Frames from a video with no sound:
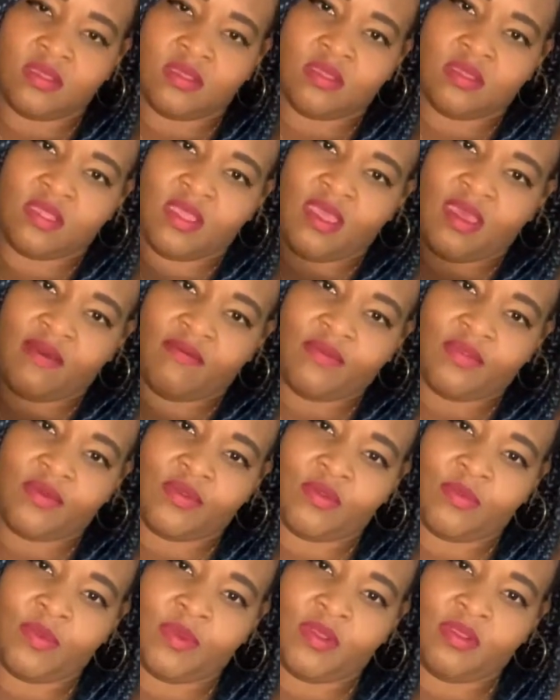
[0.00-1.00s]
They have a
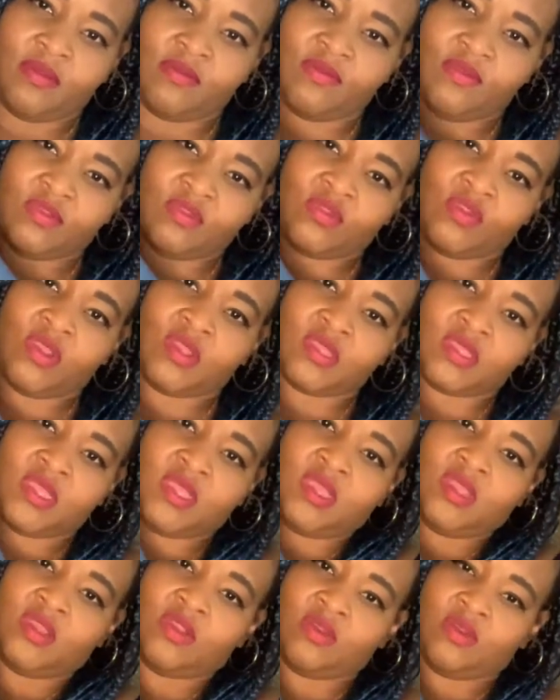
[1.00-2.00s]
little bit of
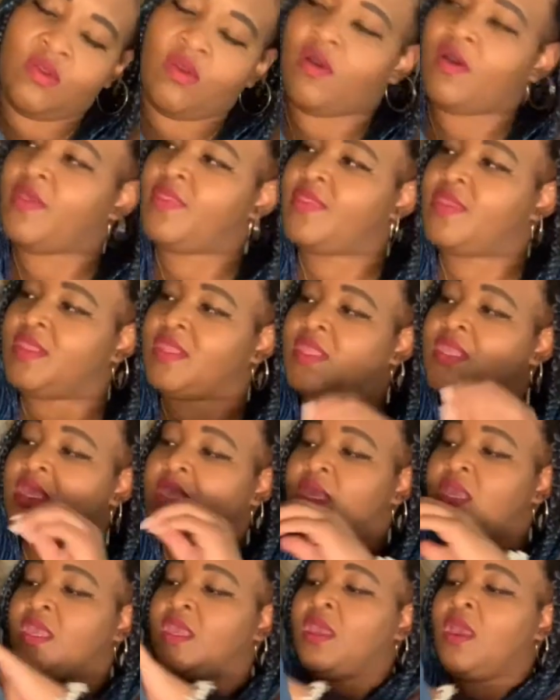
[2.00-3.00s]
distressing here on the
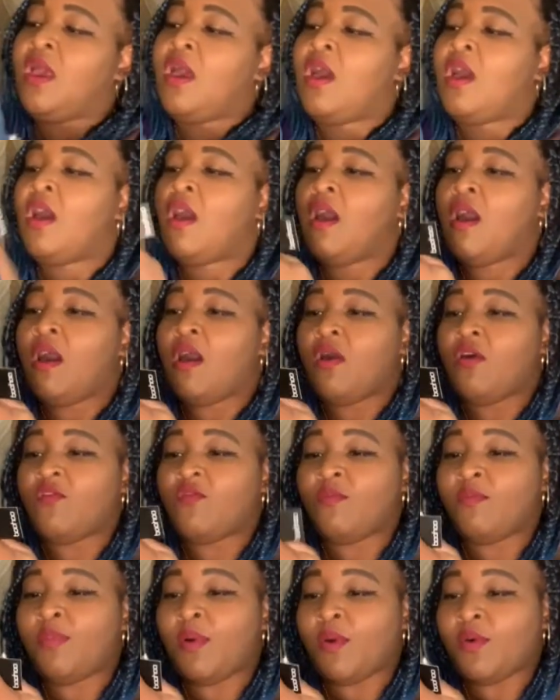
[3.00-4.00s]
knee
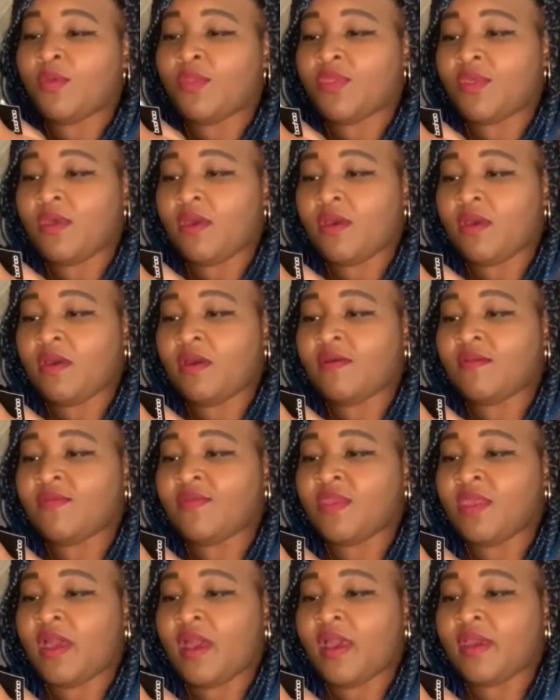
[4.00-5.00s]
of both of
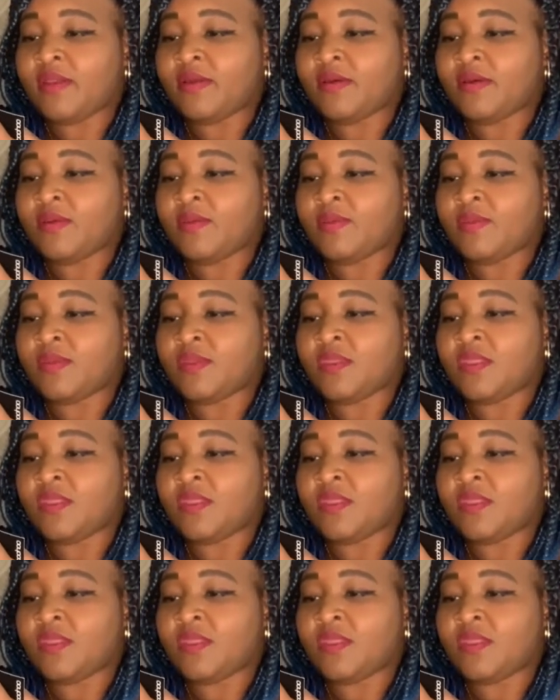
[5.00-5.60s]
the items.